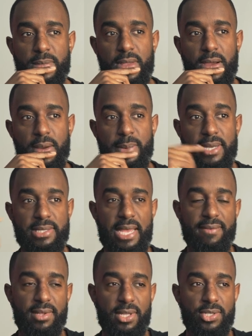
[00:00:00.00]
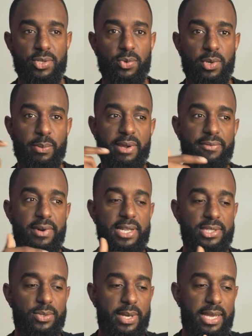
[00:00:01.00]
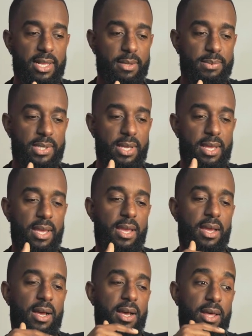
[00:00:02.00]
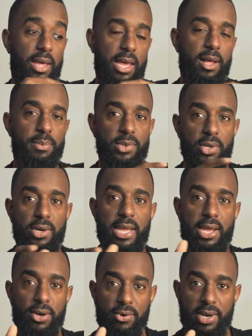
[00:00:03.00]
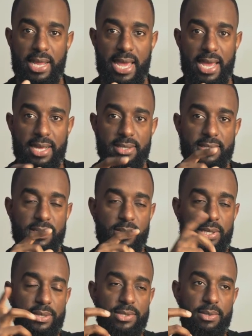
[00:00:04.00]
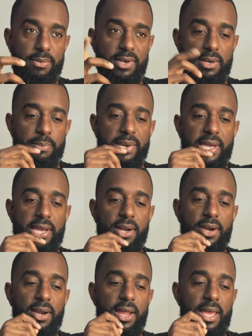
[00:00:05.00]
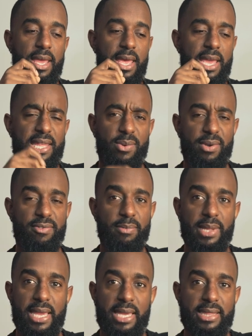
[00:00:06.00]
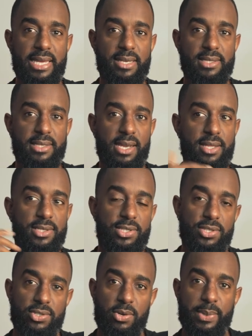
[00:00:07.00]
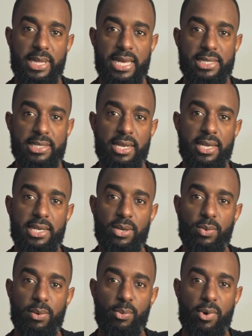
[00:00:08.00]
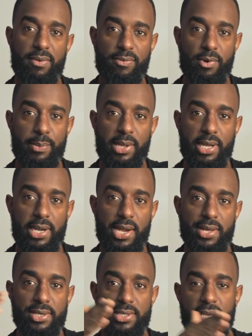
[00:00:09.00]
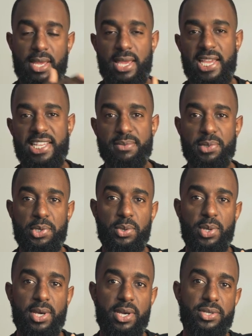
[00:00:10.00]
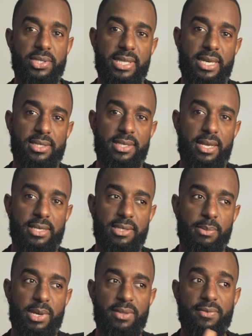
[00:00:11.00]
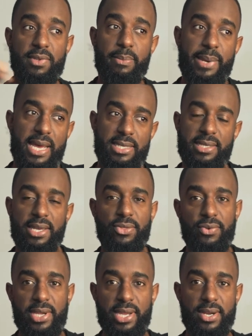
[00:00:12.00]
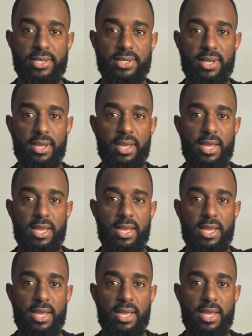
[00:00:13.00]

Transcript: Um, I was having lunch with one of my friends who I helped, uh, helped learn how to run ads when he was a, a beginner. And he went from like $8,000. He just told me last year he did $1.4 million. He's been doing $100,000 a month for the past like three years.